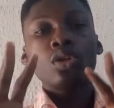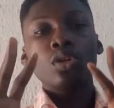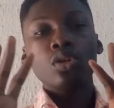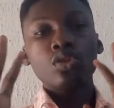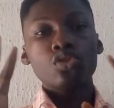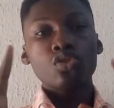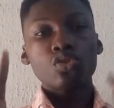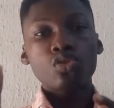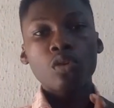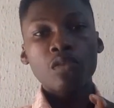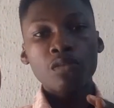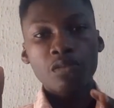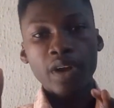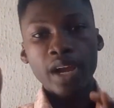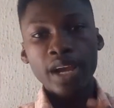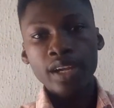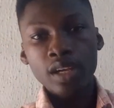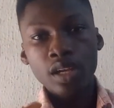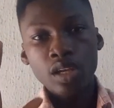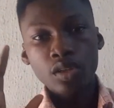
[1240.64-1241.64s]

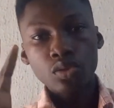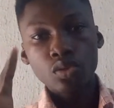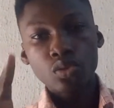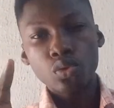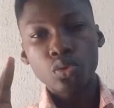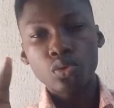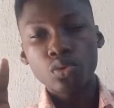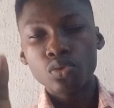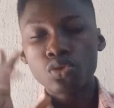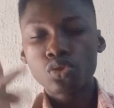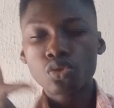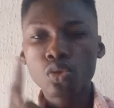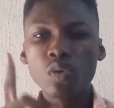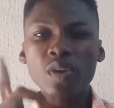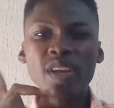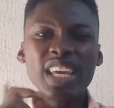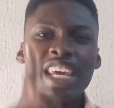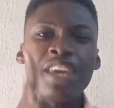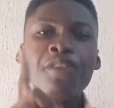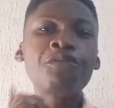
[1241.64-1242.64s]
Stonfi token. So
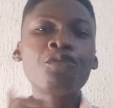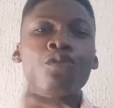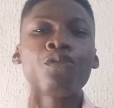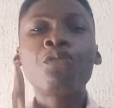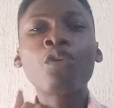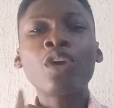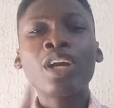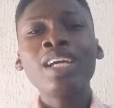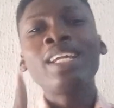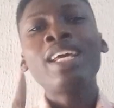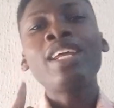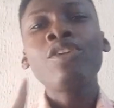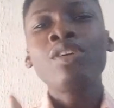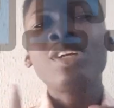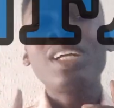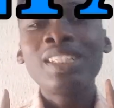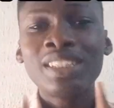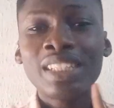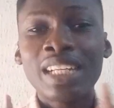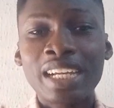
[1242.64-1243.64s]
if you forget any
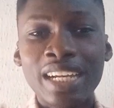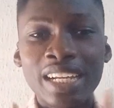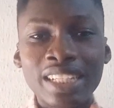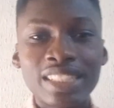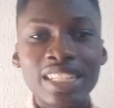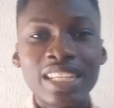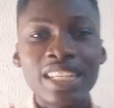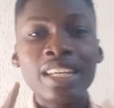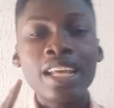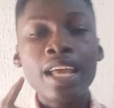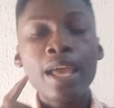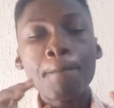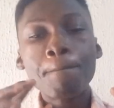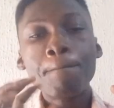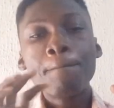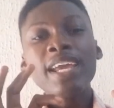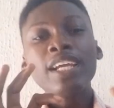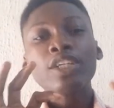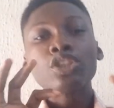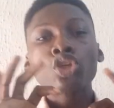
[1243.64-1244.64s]
other thing, like I said,
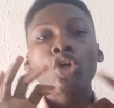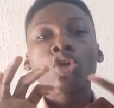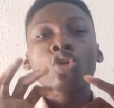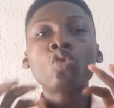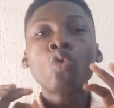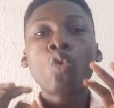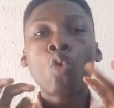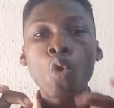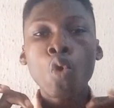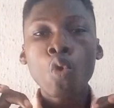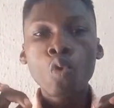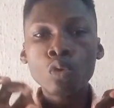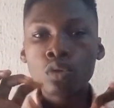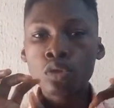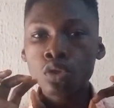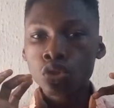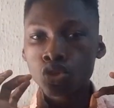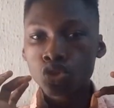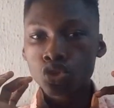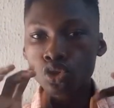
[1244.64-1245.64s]
make sure you
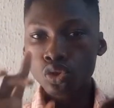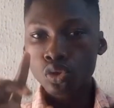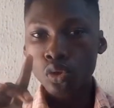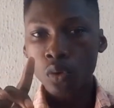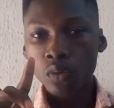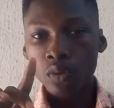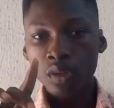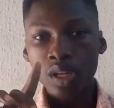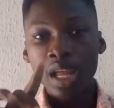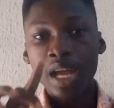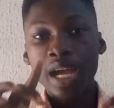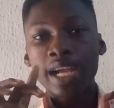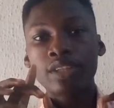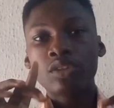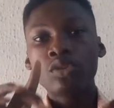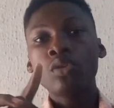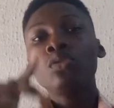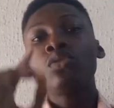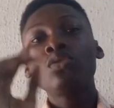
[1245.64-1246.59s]
hold Stone. I told